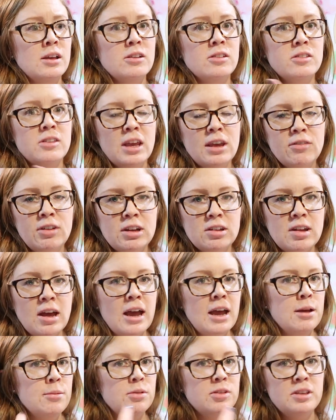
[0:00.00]
saving
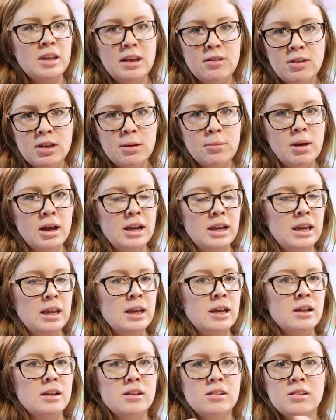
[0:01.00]
time, saving
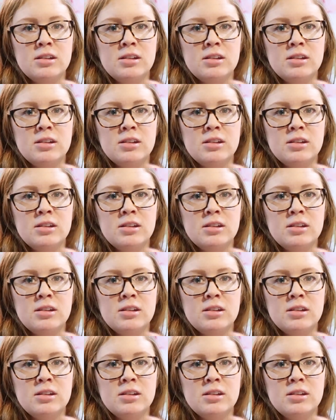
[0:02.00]
money,